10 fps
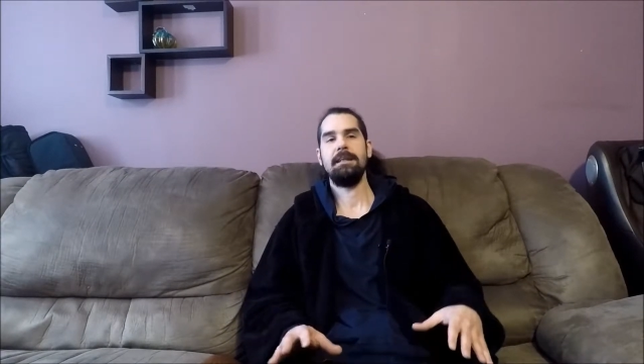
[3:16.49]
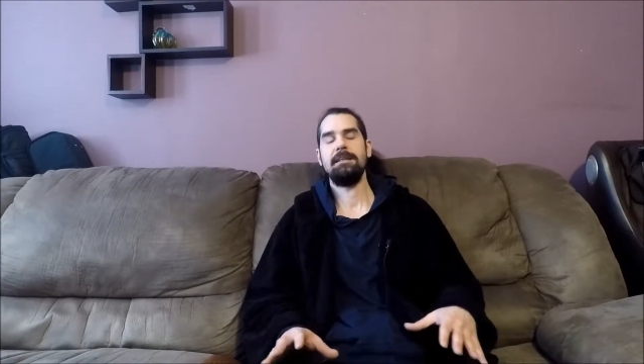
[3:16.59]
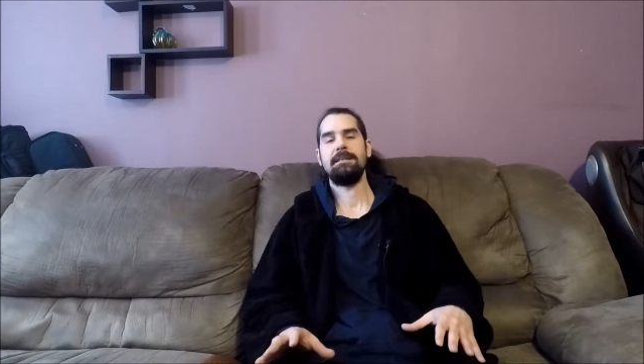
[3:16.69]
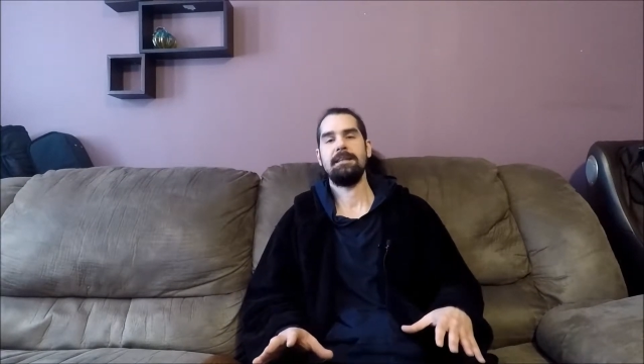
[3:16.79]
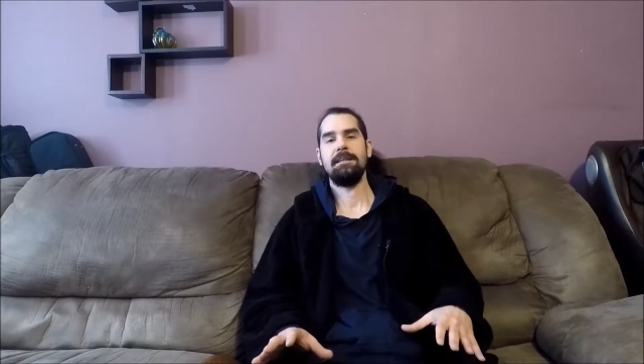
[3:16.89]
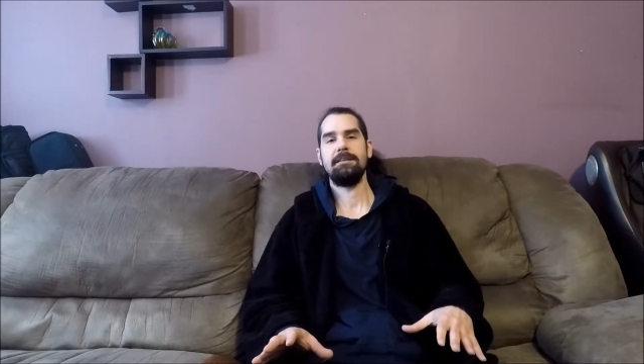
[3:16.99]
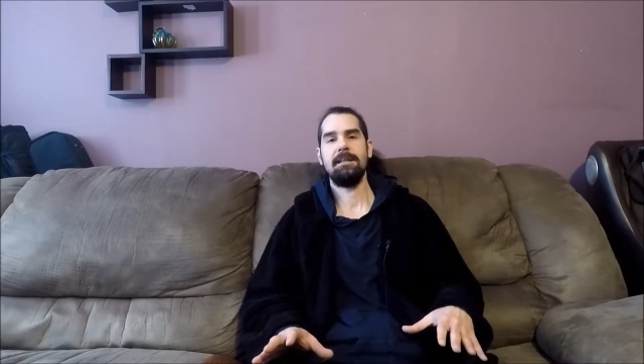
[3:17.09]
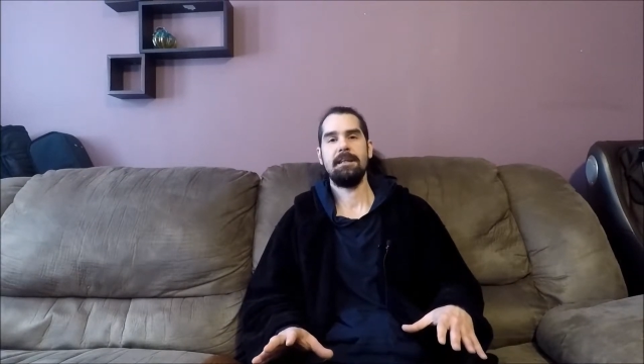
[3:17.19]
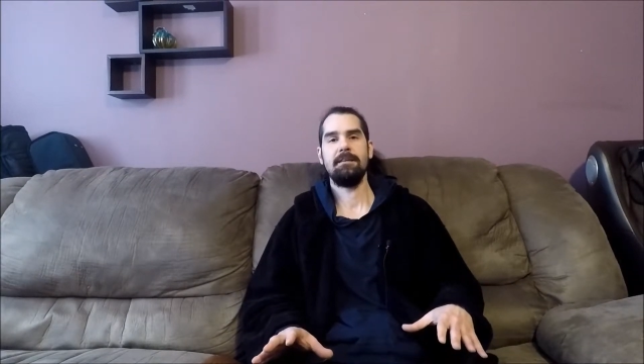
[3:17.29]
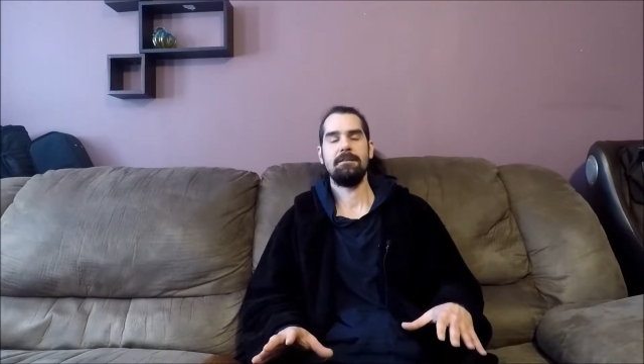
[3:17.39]
ease things
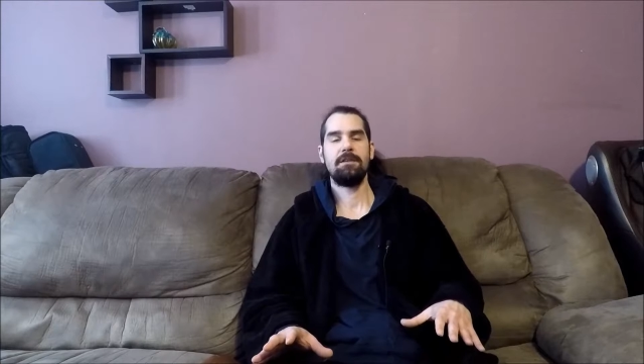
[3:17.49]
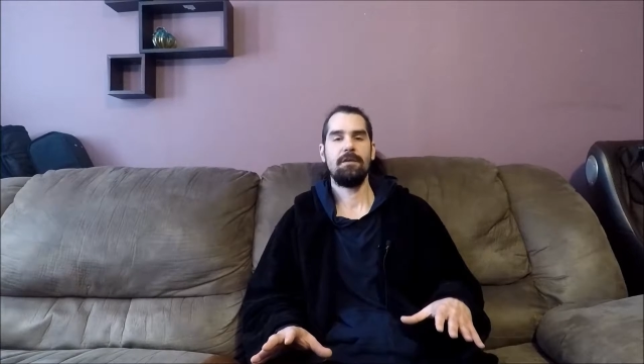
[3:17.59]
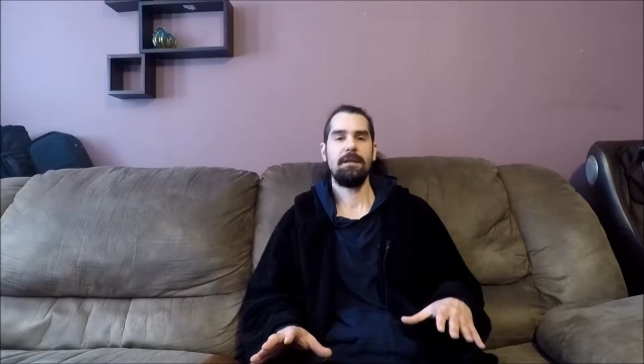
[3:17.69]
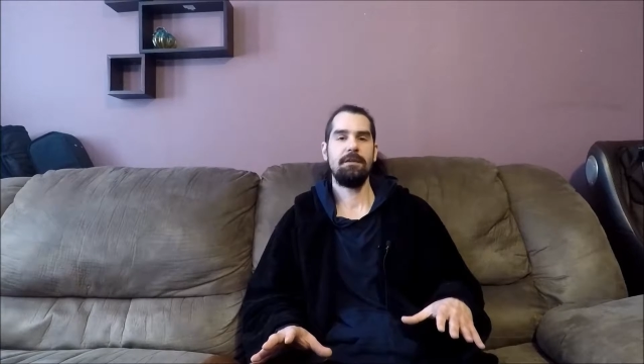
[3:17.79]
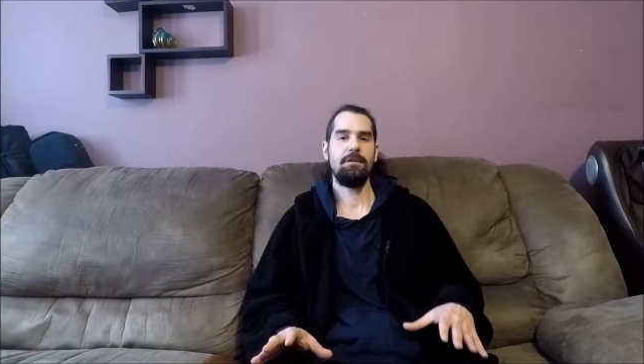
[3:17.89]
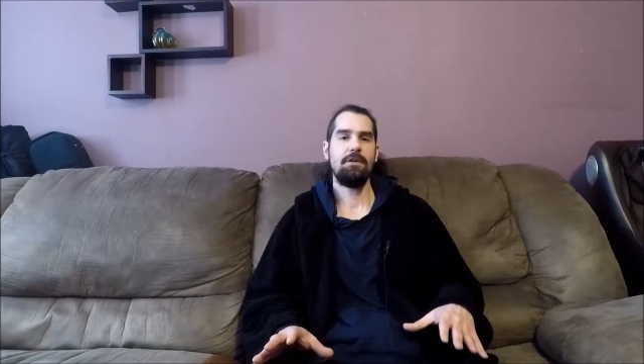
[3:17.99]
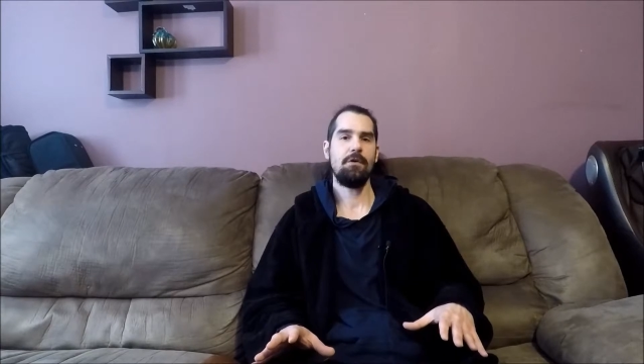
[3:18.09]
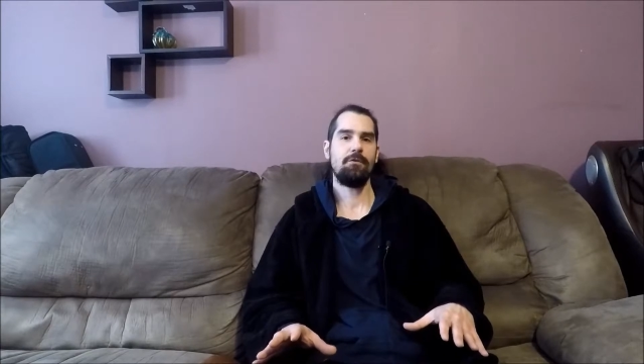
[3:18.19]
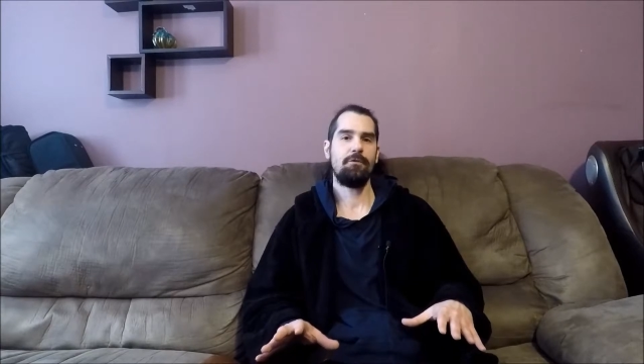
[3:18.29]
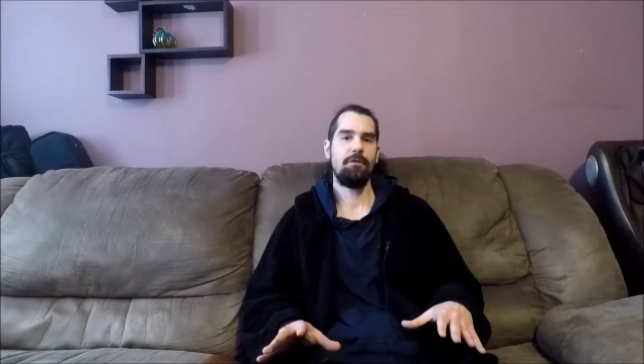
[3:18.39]
in so that you
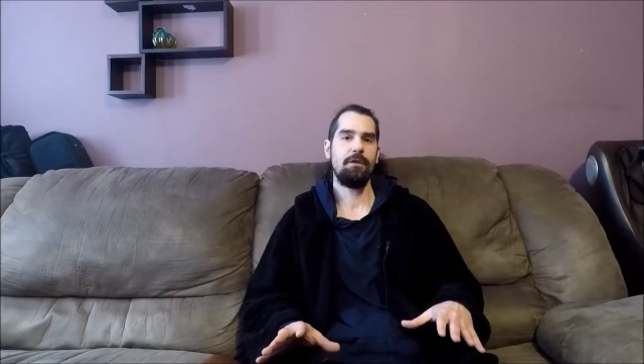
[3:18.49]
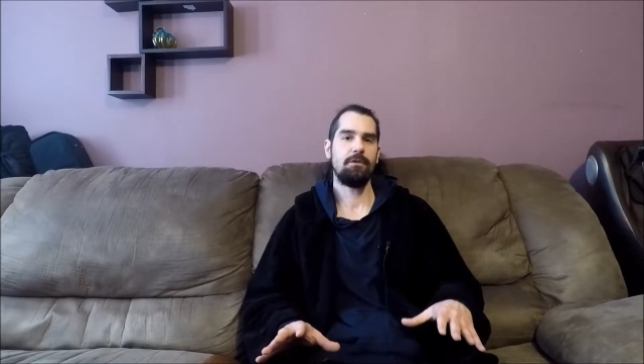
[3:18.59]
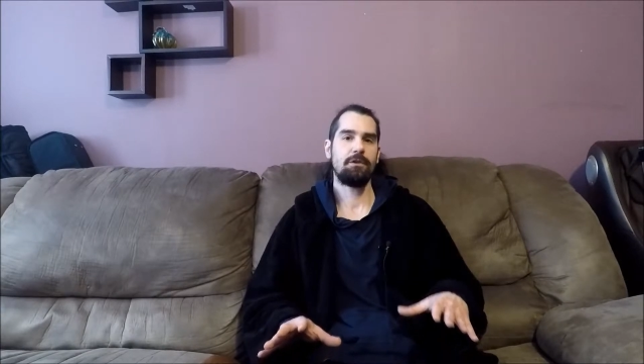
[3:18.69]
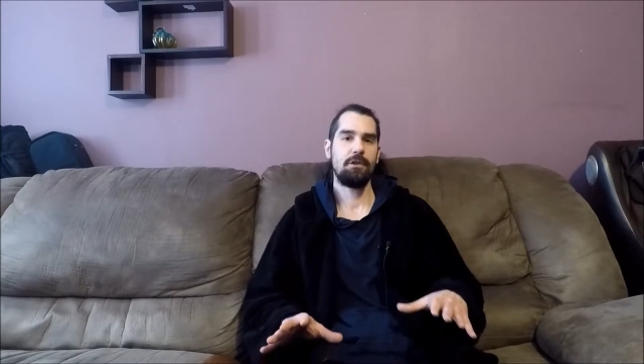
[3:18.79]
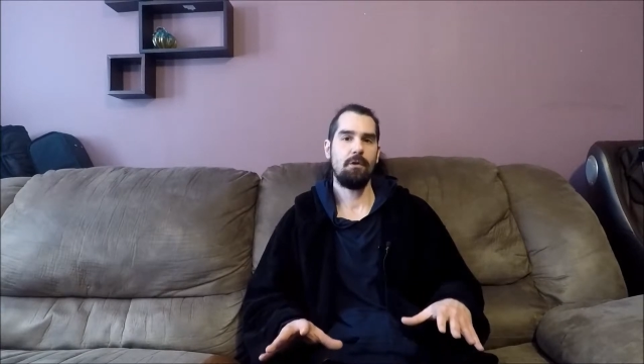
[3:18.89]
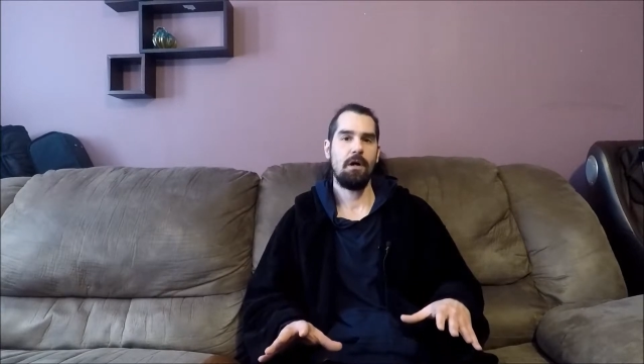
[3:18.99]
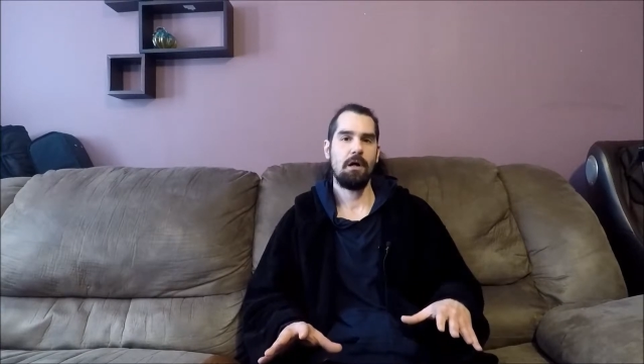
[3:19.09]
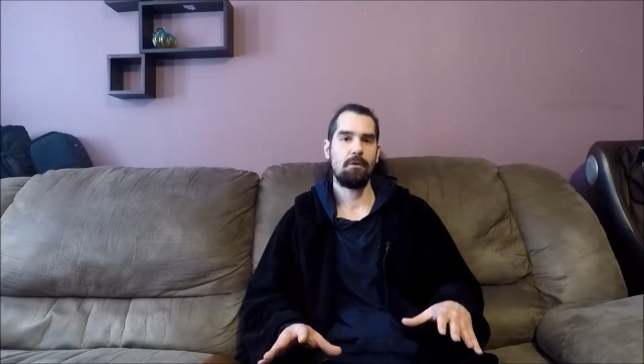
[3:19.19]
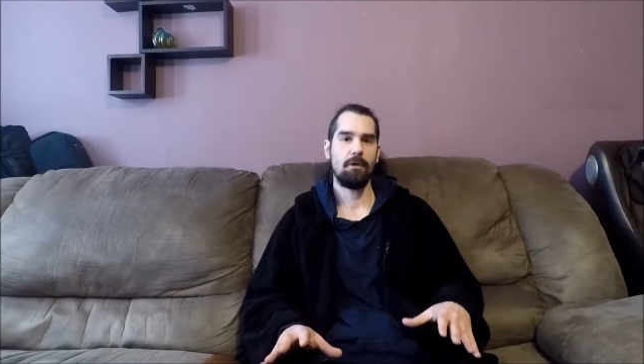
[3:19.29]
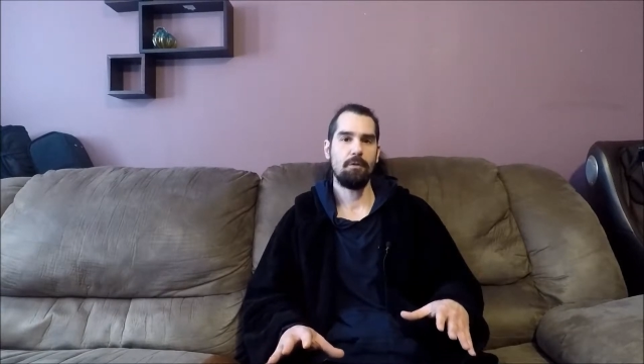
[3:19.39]
don't feel so
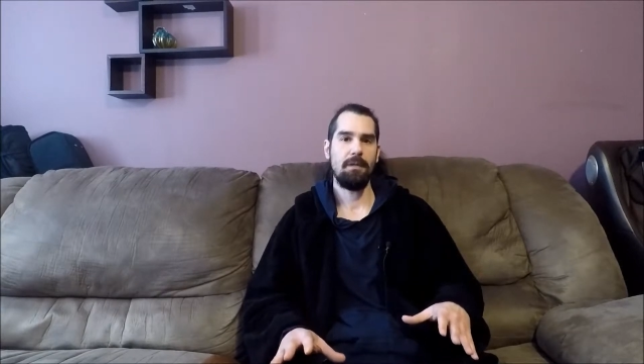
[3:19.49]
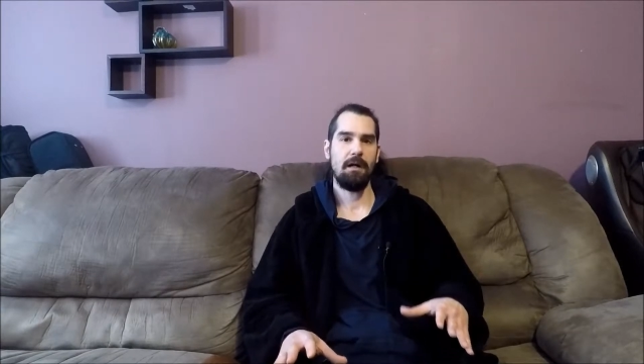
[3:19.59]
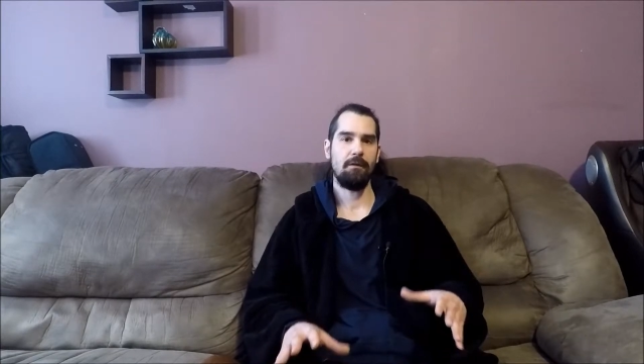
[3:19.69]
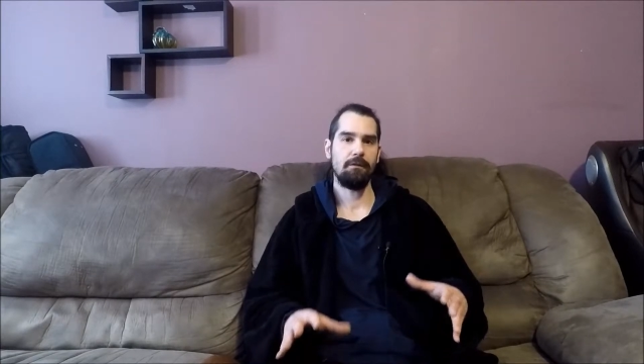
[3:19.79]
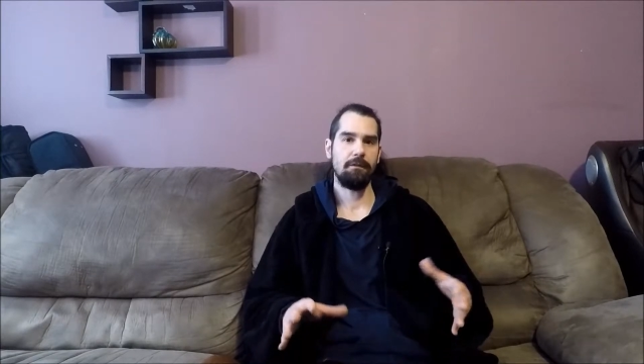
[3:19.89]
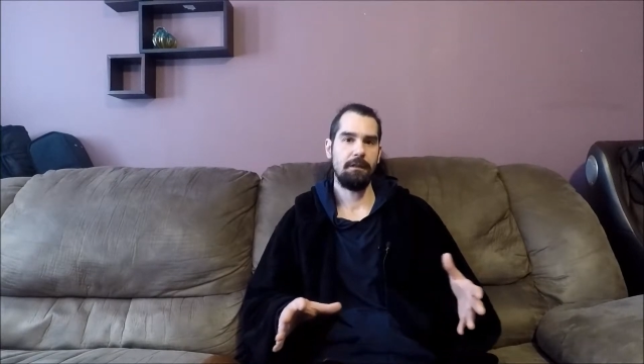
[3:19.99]
awkward about